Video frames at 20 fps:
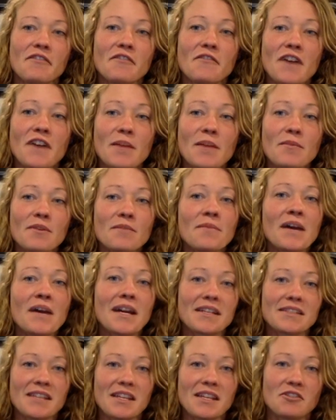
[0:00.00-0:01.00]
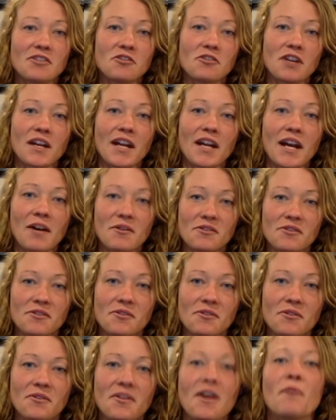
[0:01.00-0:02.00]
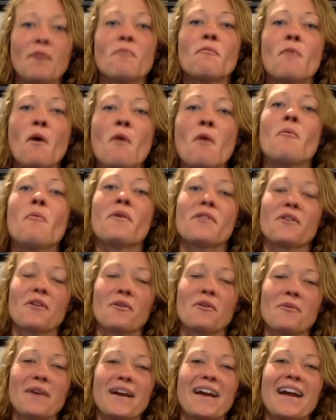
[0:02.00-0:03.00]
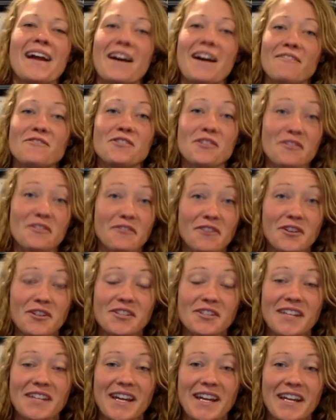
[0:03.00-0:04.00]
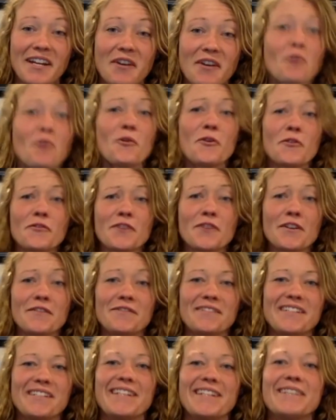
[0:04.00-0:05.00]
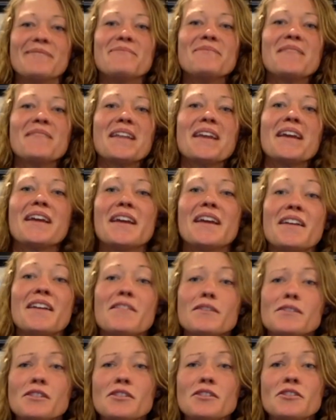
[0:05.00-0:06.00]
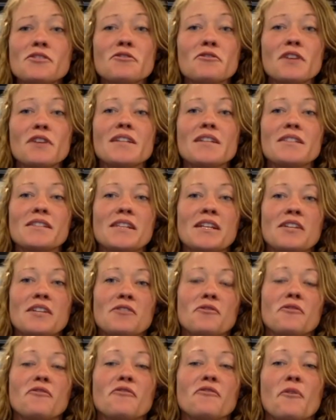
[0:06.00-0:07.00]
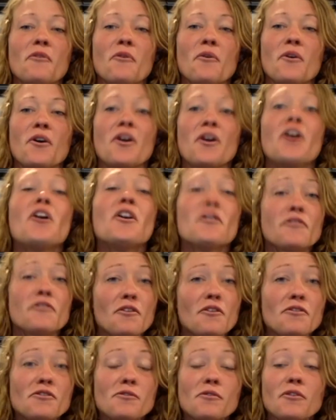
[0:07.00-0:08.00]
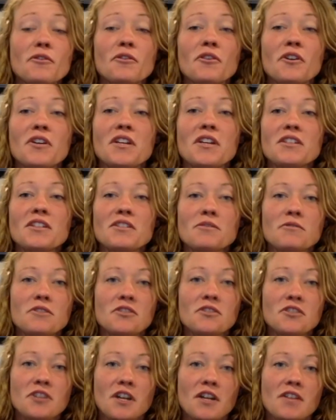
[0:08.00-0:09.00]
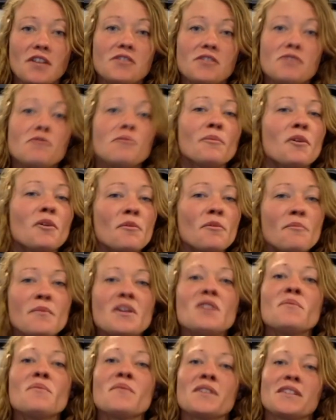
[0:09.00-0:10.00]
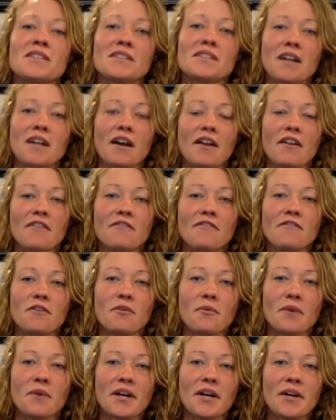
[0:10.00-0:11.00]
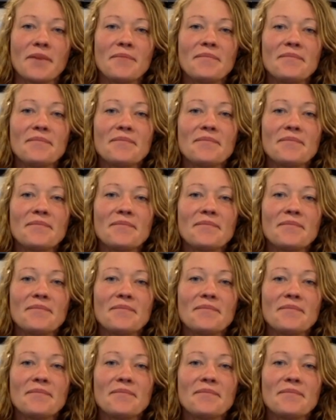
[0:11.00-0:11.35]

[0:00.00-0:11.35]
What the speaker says: a Vibram XS Trek outsole that won't wither away after the first hike, or 50. This is a great sandal for those who are looking to adjust to a more minimalist style of footwear,